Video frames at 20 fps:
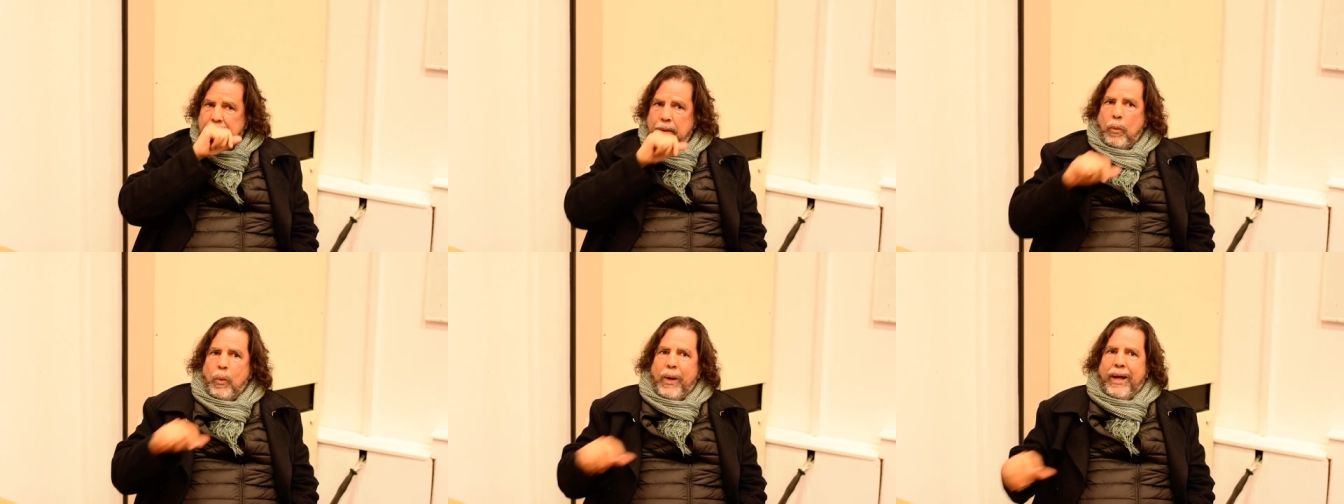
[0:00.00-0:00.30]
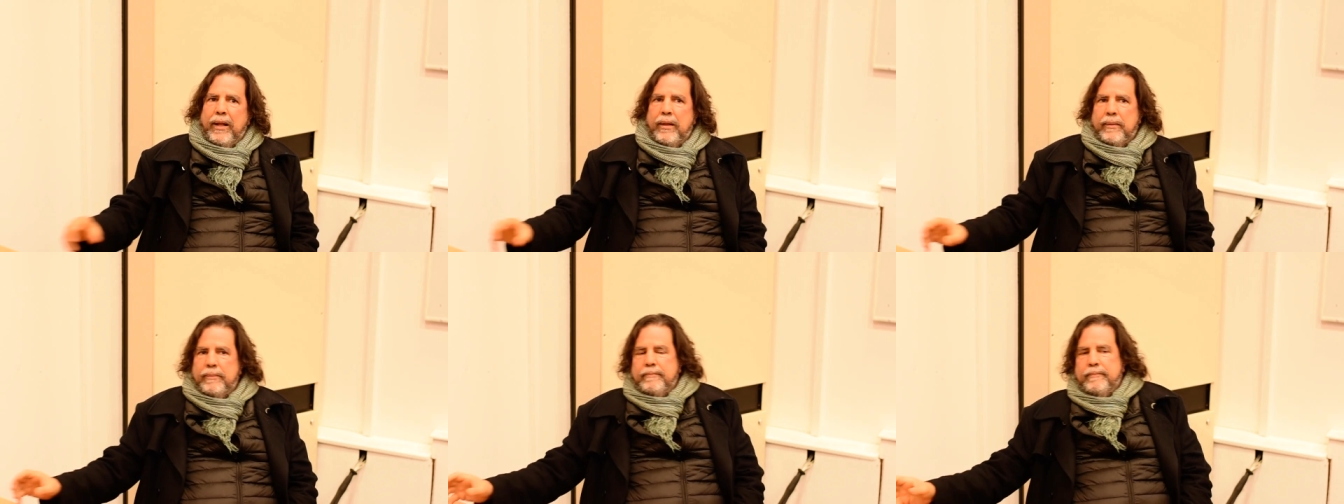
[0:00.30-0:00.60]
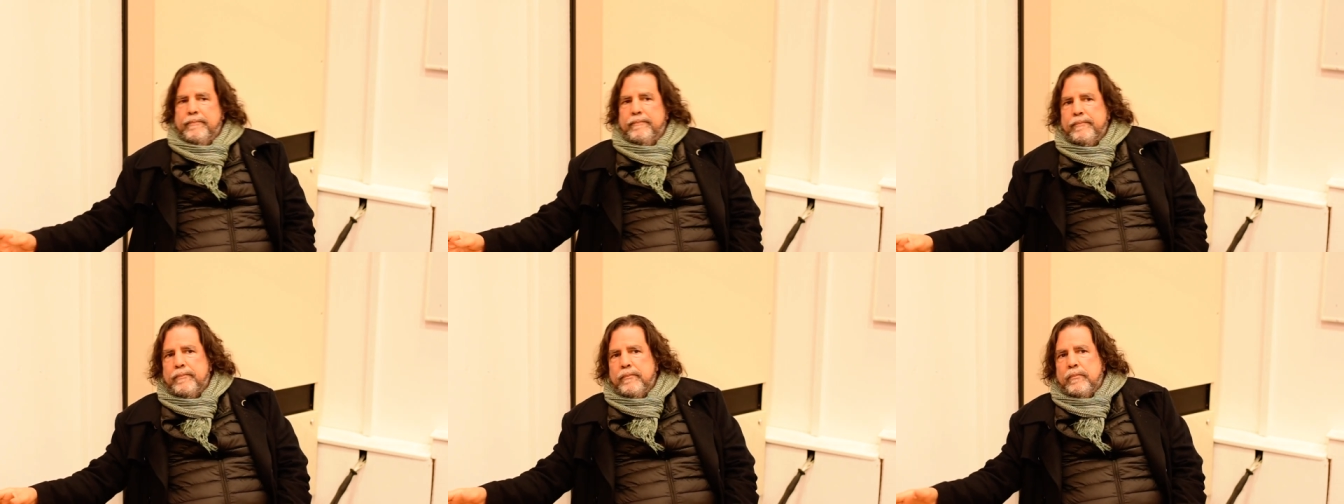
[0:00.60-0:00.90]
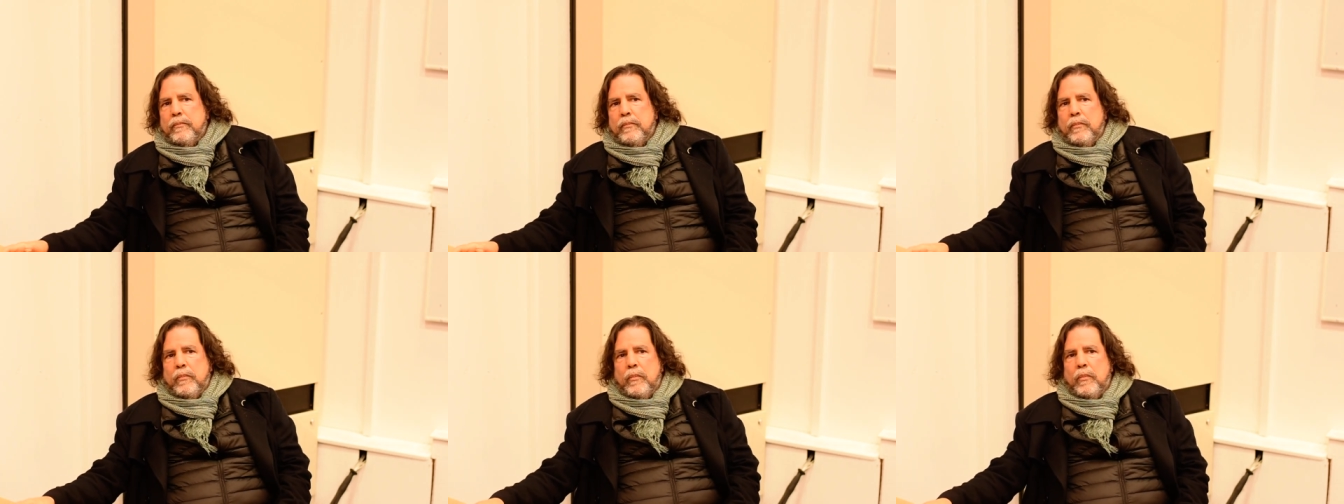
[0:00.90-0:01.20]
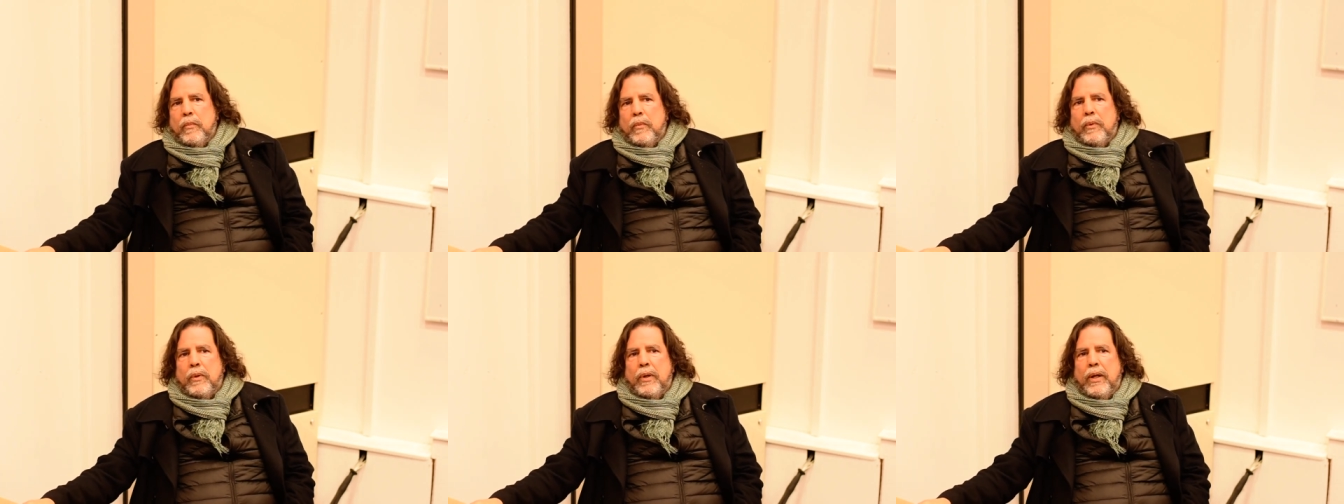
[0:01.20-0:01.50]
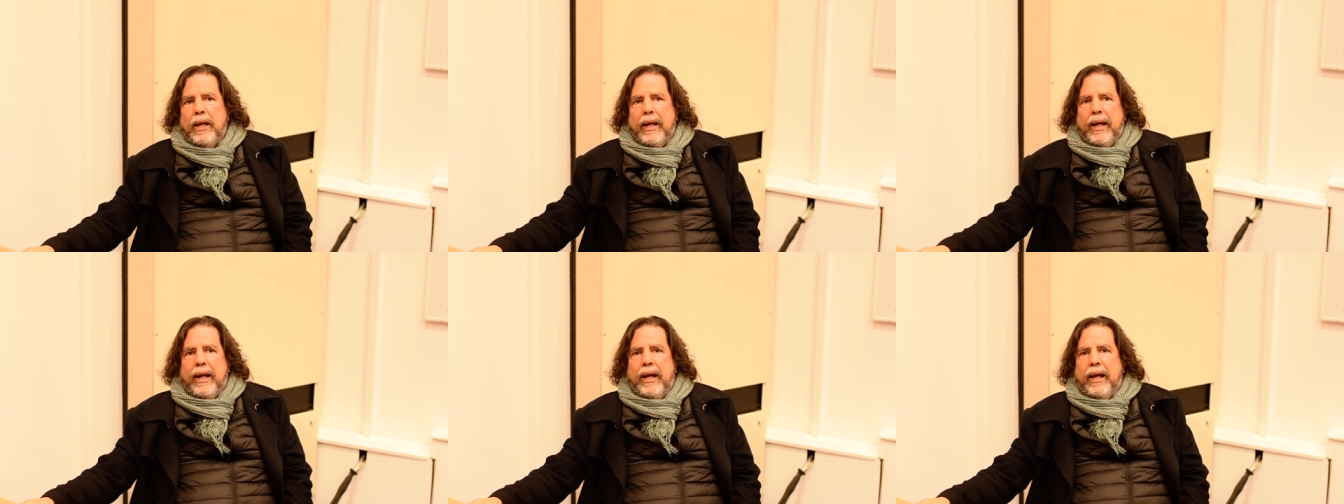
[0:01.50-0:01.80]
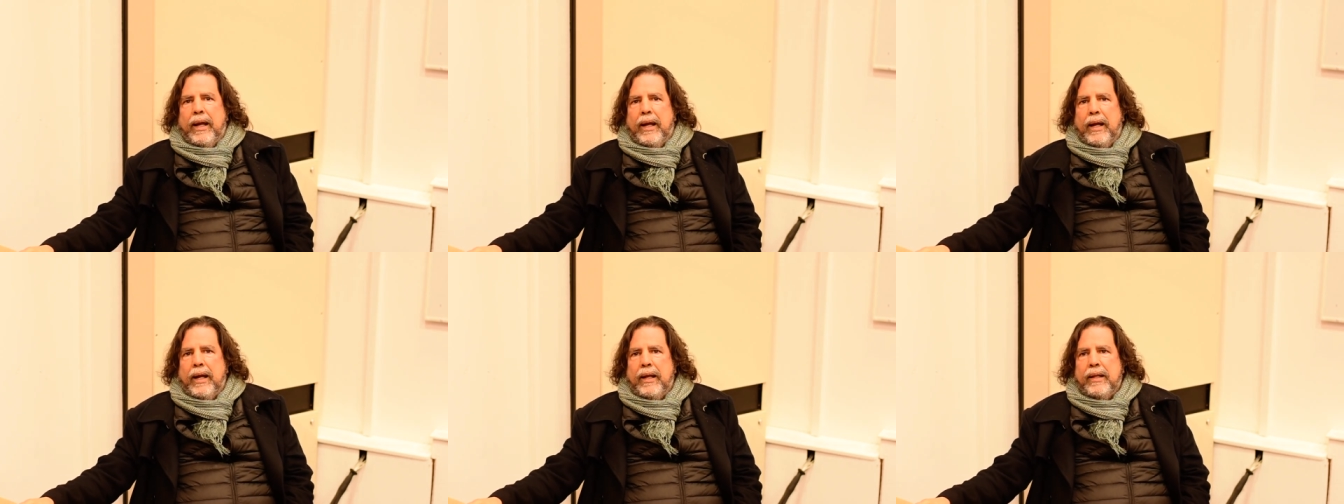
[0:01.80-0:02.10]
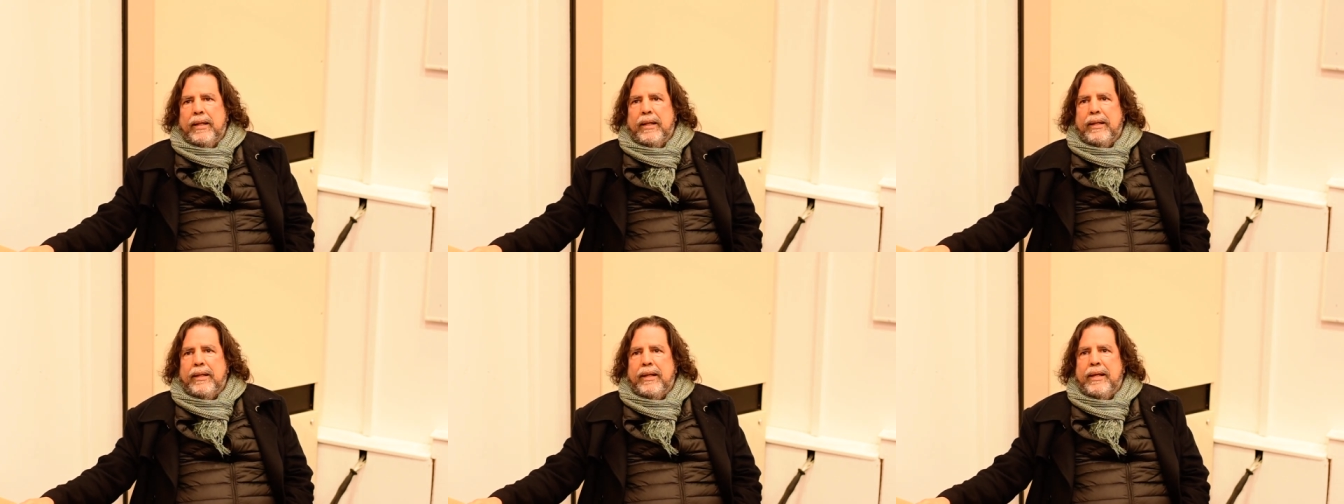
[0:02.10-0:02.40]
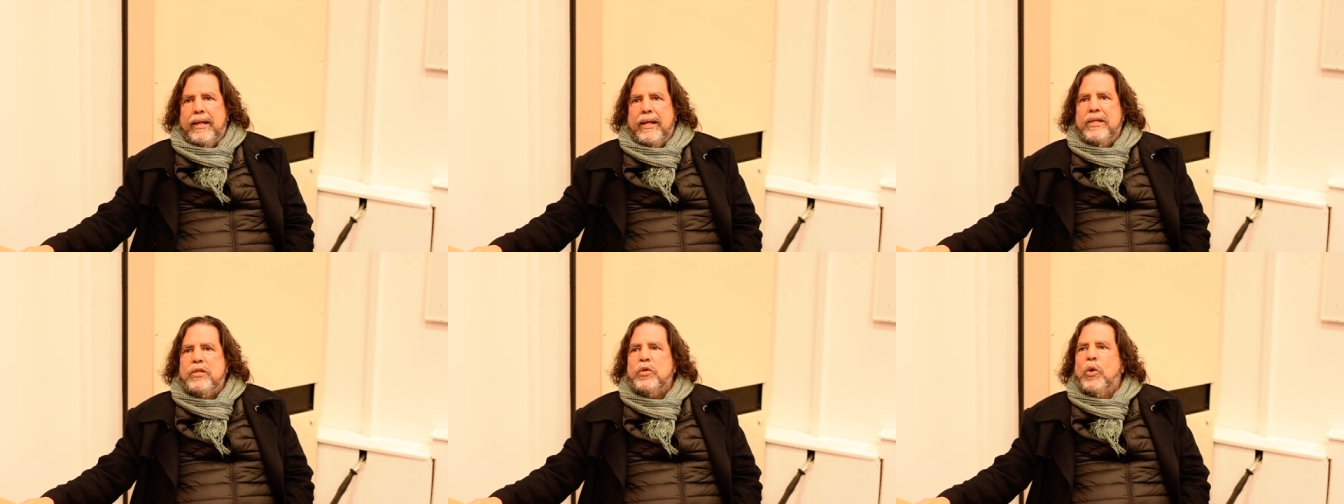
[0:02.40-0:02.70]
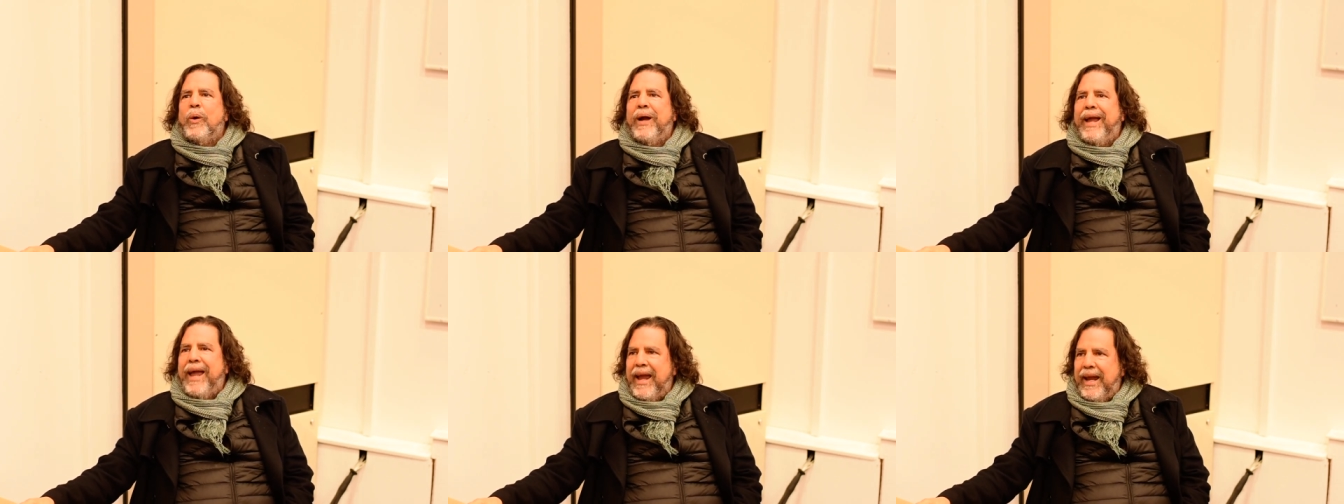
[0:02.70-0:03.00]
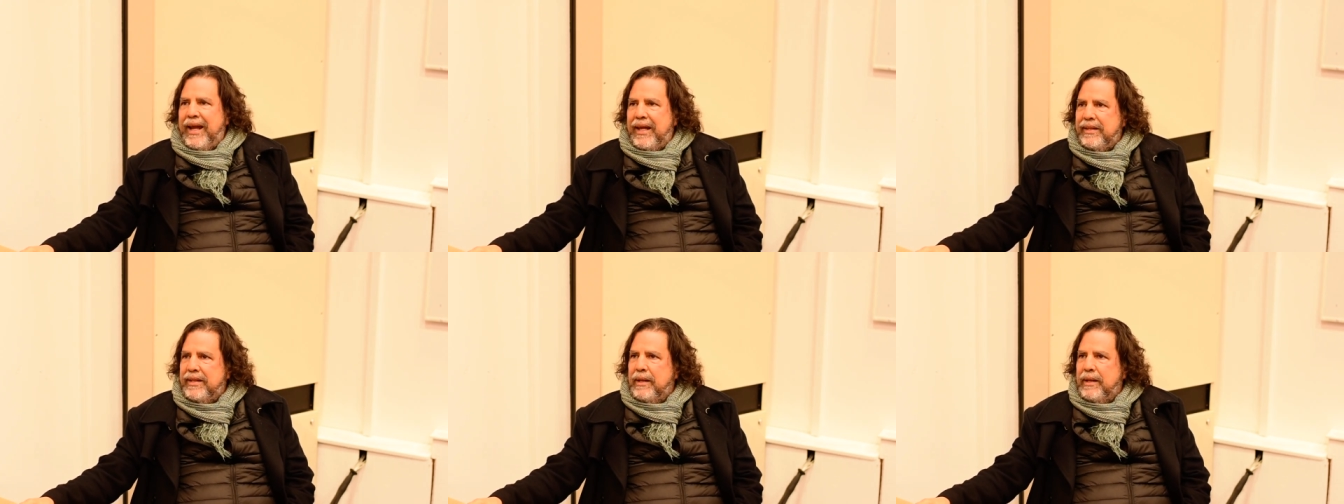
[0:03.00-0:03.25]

well, it's okay,